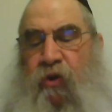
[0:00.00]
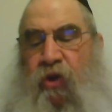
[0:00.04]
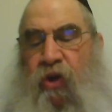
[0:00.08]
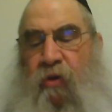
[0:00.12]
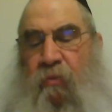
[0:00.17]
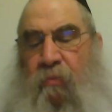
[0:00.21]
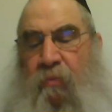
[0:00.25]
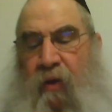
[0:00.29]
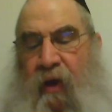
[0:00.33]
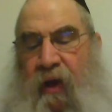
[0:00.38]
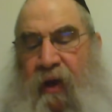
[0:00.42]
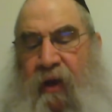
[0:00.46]

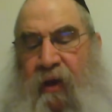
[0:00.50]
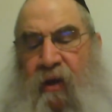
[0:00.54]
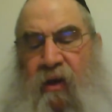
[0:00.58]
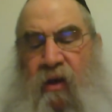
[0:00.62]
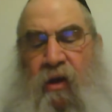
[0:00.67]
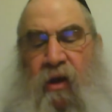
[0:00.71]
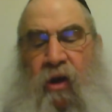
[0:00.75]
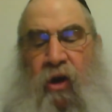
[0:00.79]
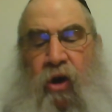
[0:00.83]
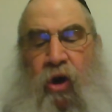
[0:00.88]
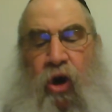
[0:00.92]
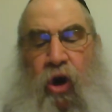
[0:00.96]
K'mei
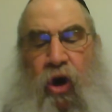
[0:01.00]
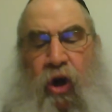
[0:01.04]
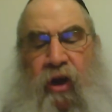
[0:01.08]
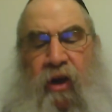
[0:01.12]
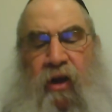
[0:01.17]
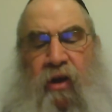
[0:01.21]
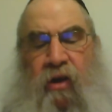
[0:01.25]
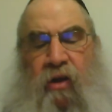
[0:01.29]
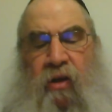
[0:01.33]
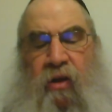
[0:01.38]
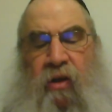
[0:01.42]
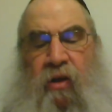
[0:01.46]

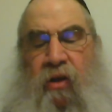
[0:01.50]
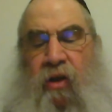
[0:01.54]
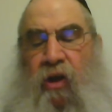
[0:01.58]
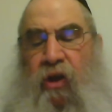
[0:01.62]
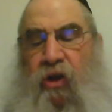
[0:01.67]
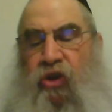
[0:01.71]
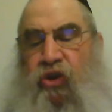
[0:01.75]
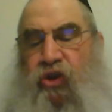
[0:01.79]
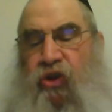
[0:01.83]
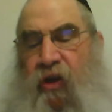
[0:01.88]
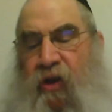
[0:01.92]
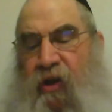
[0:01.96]
oichel
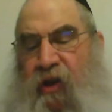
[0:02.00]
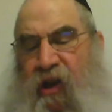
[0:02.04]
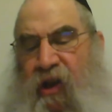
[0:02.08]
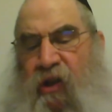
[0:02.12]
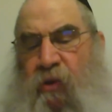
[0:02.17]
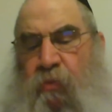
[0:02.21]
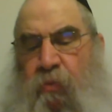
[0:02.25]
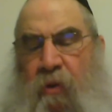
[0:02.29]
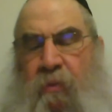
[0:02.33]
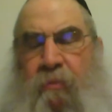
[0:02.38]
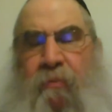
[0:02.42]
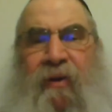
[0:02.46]

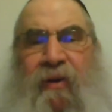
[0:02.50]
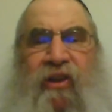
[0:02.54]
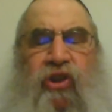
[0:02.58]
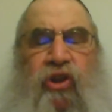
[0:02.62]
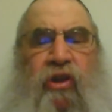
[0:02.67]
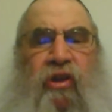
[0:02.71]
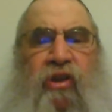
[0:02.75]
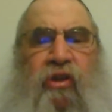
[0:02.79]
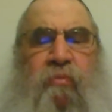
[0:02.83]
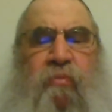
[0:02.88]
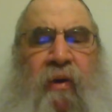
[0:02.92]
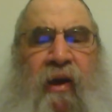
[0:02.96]
shenitmu
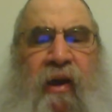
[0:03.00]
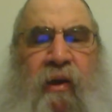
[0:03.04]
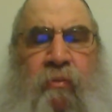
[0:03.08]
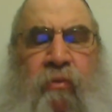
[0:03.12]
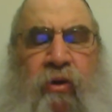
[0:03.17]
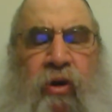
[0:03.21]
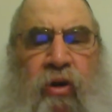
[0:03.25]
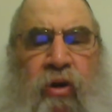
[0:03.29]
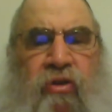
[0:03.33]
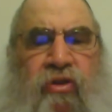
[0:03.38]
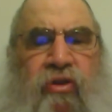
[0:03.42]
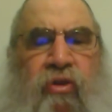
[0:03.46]
mashkin t'meim. In
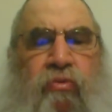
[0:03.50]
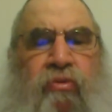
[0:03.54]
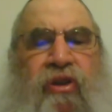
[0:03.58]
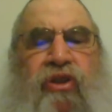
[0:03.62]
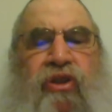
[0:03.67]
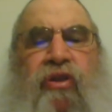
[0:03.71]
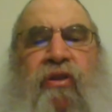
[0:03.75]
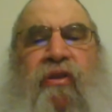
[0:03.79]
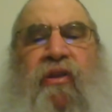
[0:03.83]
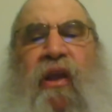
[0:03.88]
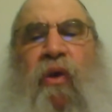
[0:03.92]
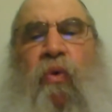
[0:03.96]
other words,
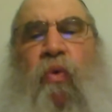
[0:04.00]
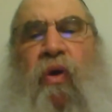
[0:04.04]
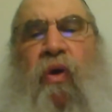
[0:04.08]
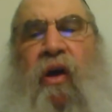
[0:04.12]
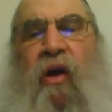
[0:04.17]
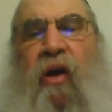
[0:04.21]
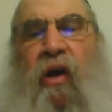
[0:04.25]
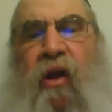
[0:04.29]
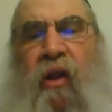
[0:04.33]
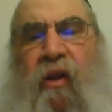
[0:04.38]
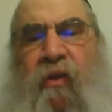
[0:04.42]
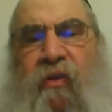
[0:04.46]
originally
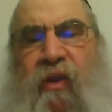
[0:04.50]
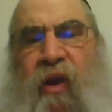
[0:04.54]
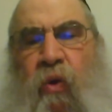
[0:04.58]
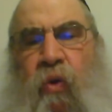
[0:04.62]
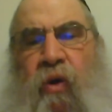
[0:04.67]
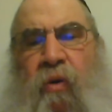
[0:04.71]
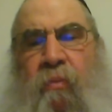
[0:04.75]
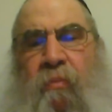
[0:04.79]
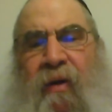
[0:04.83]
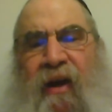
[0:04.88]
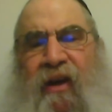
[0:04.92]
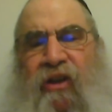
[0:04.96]
they
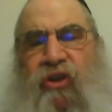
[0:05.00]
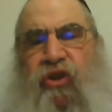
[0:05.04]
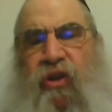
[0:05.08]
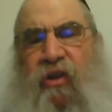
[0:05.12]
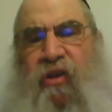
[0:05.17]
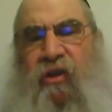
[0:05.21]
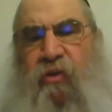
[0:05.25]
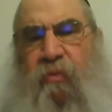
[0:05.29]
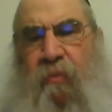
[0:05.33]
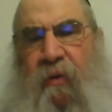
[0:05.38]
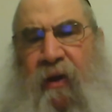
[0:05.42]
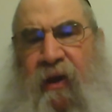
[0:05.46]
were
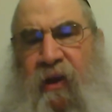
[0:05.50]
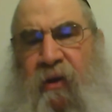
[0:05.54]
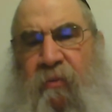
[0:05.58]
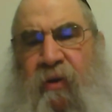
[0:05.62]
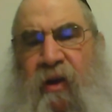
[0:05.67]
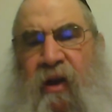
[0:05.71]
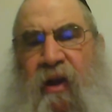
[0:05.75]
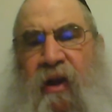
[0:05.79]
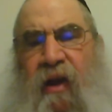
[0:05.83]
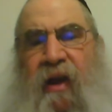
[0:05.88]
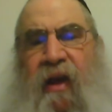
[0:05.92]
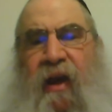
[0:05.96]
mashkin t'meim,
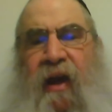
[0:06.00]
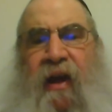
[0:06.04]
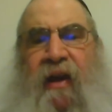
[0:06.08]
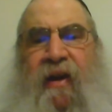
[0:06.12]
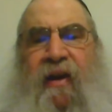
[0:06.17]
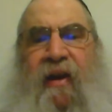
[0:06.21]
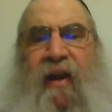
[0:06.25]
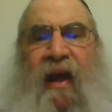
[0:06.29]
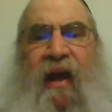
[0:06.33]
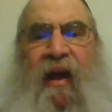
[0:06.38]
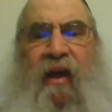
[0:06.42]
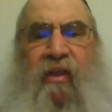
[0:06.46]
and
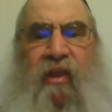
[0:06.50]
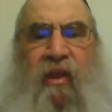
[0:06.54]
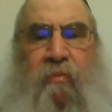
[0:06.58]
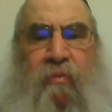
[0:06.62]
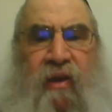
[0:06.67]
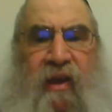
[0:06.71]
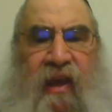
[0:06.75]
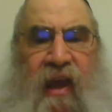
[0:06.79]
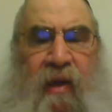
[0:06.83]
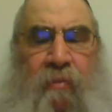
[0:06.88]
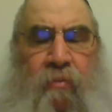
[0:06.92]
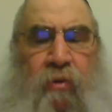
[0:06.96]
now they
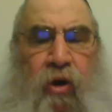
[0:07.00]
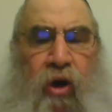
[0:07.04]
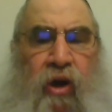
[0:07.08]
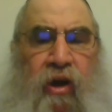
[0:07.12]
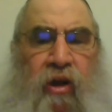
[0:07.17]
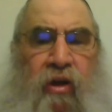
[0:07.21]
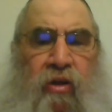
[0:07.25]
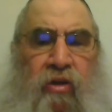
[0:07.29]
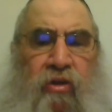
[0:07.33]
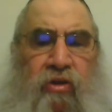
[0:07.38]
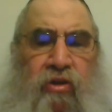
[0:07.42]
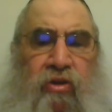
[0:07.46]
became
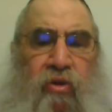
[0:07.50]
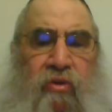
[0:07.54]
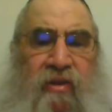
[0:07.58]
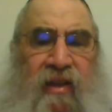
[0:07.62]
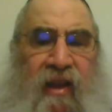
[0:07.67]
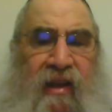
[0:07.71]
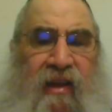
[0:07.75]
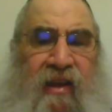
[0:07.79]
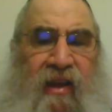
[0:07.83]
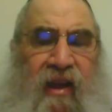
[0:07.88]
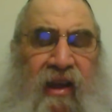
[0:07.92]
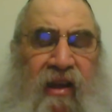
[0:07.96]
oichel. So it's
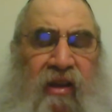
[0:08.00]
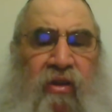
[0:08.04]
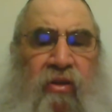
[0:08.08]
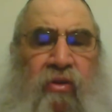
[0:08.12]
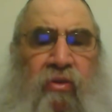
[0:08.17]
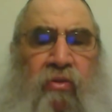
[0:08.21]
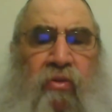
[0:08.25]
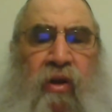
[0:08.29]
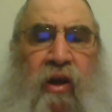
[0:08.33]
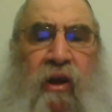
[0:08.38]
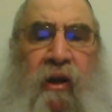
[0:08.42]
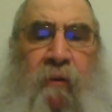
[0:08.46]
like
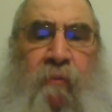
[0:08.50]
hilu.